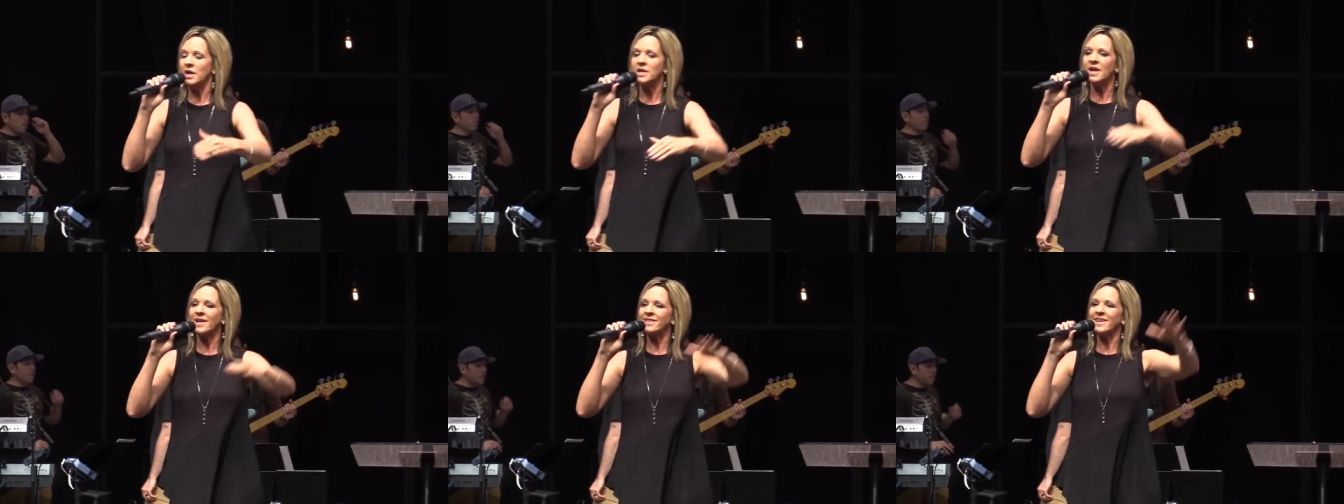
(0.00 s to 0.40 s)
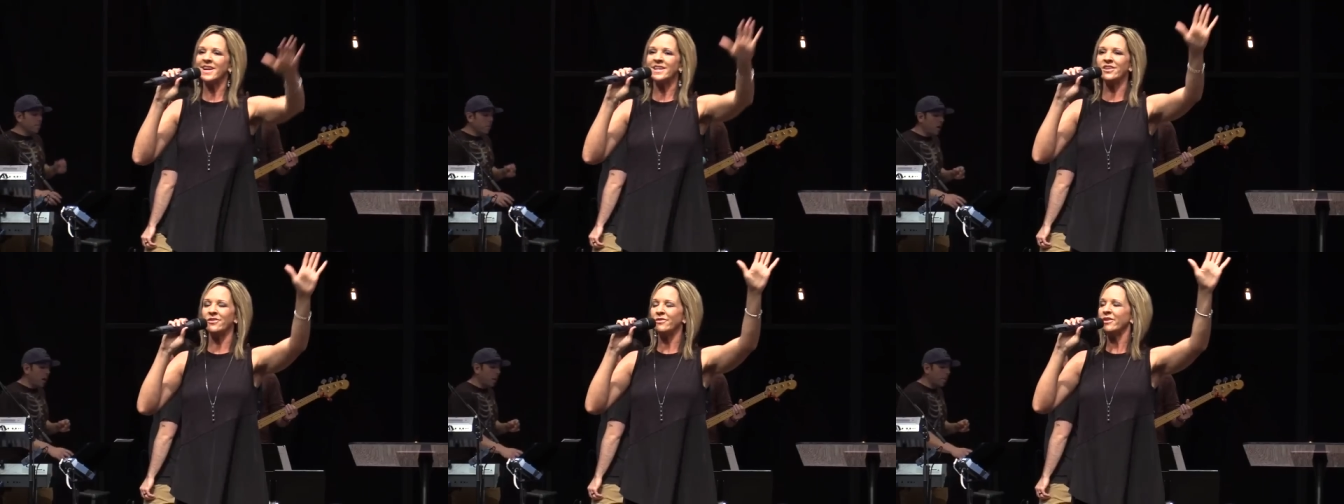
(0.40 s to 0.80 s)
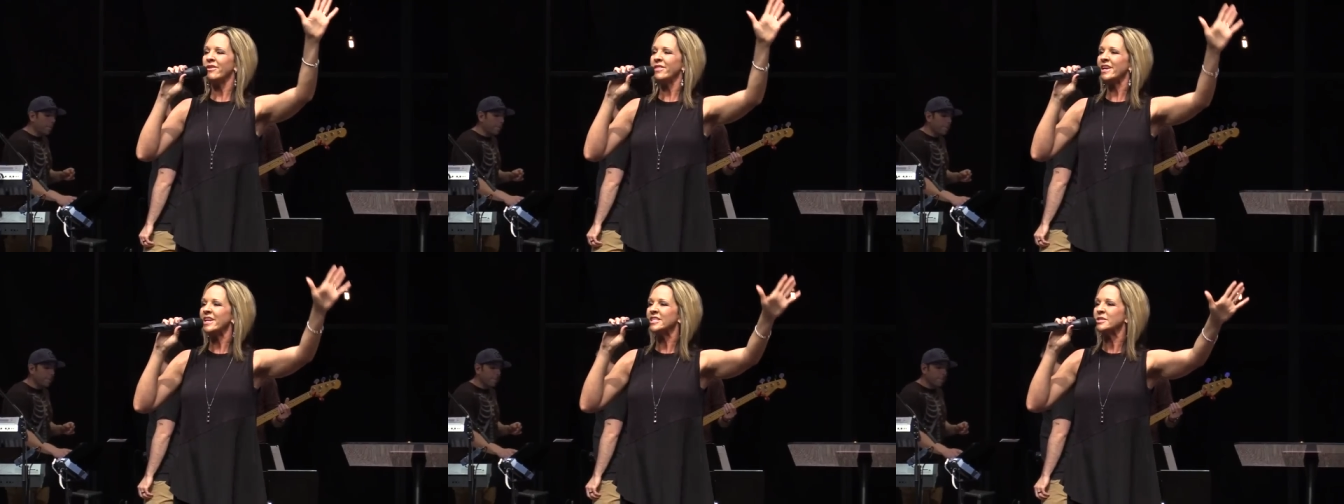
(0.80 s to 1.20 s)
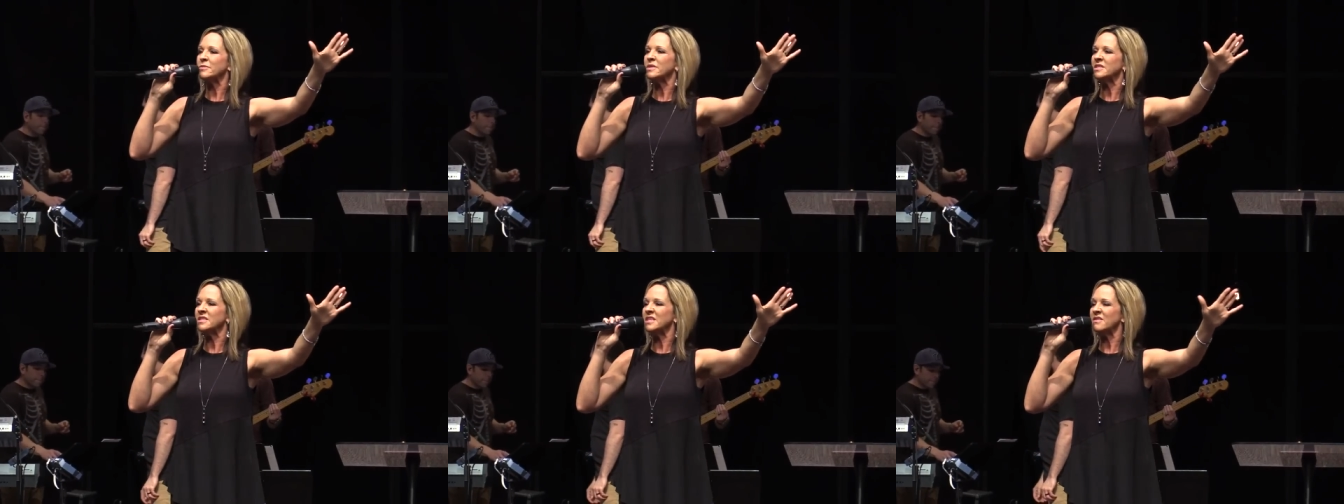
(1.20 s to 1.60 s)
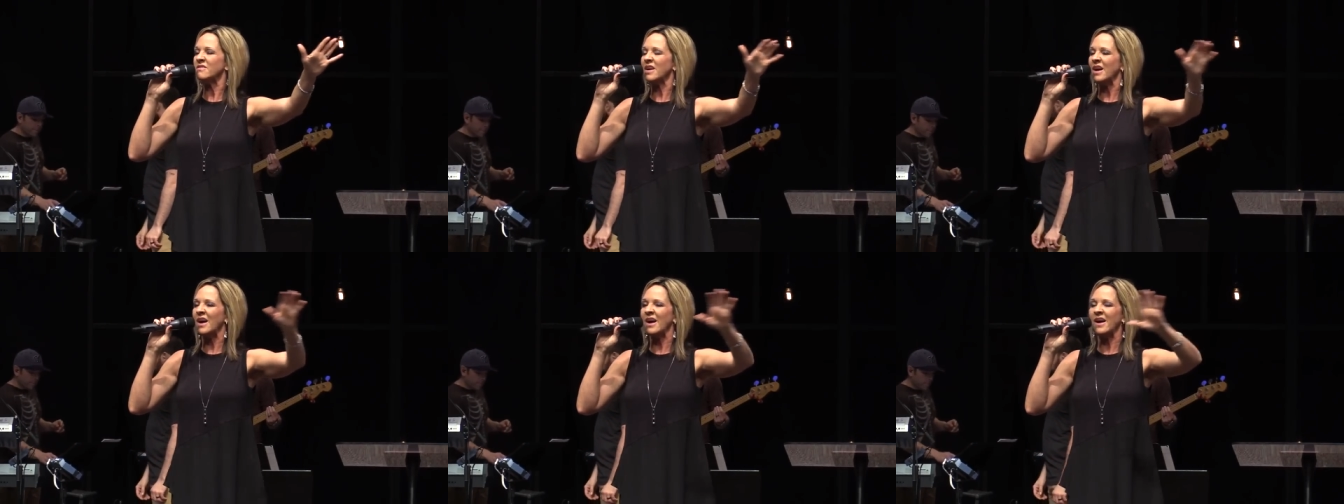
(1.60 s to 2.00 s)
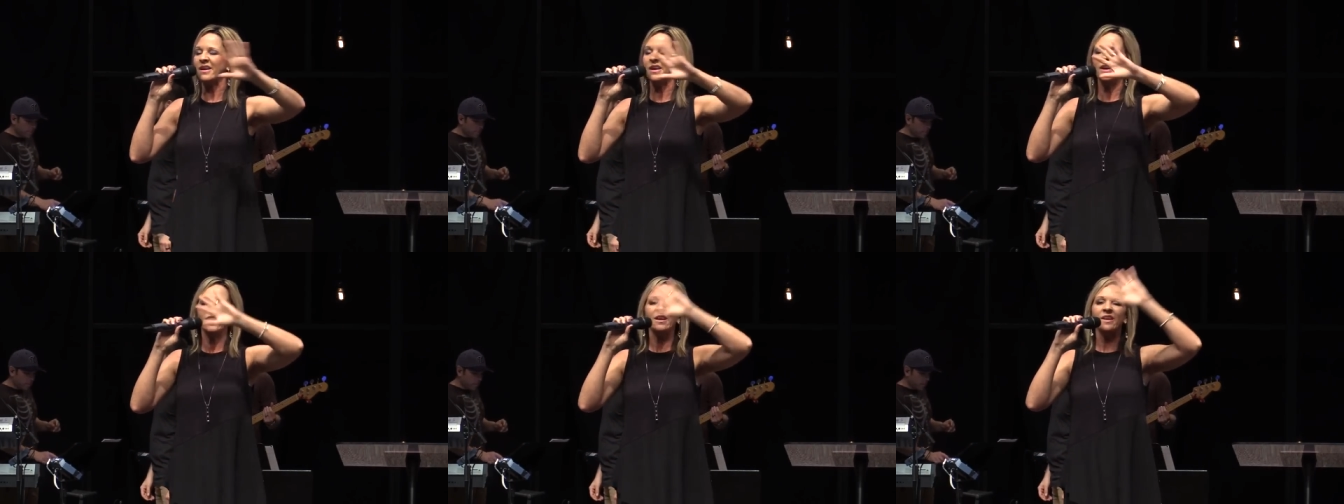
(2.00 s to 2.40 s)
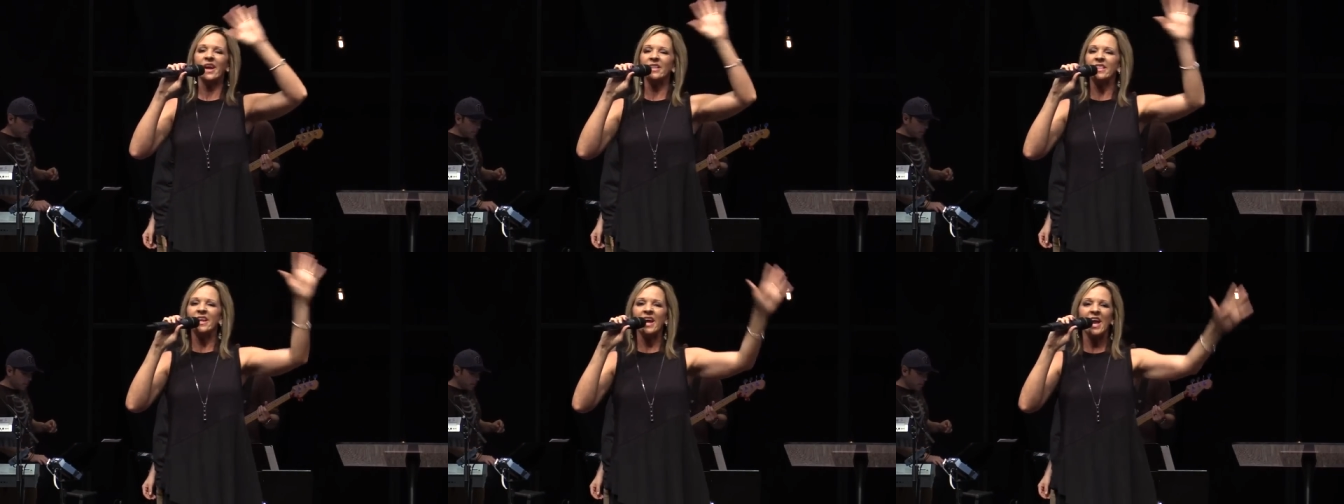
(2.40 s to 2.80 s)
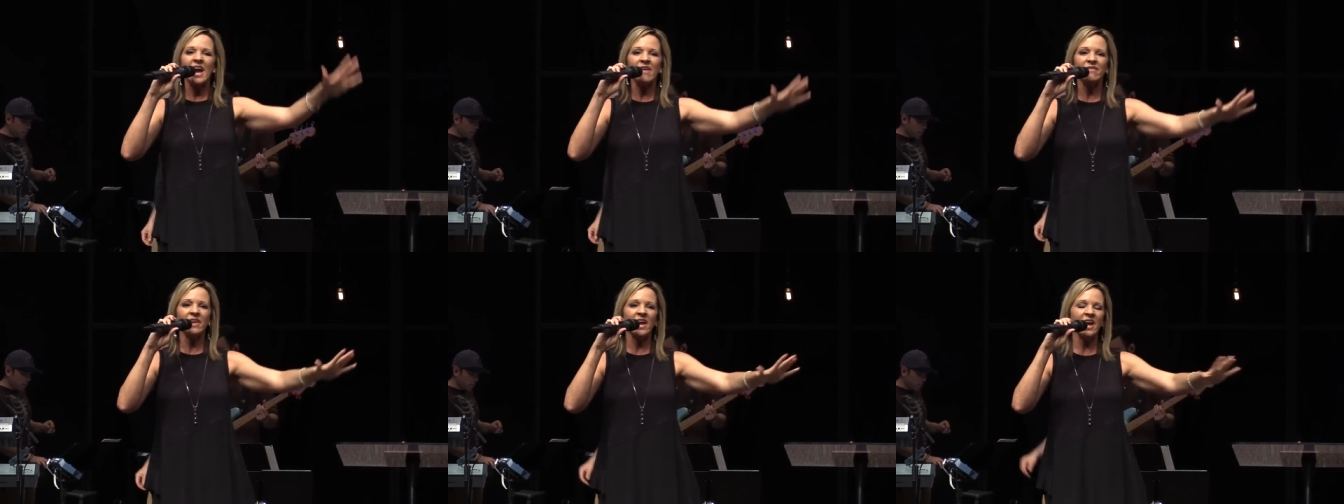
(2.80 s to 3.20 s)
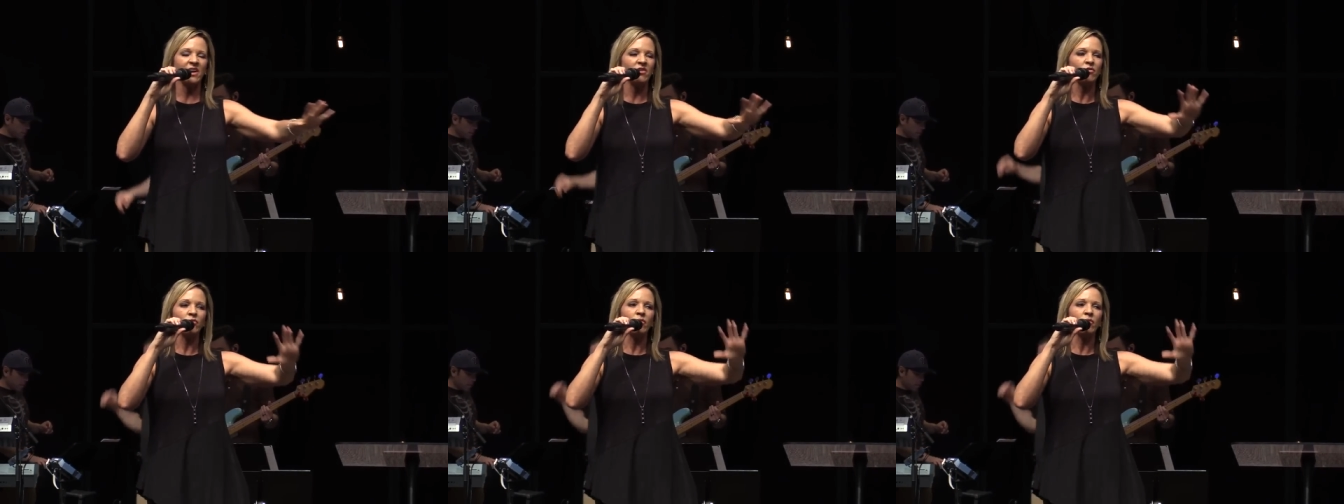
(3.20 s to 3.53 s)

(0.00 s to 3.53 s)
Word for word: not that I don't know the intimacy of God not that I haven't had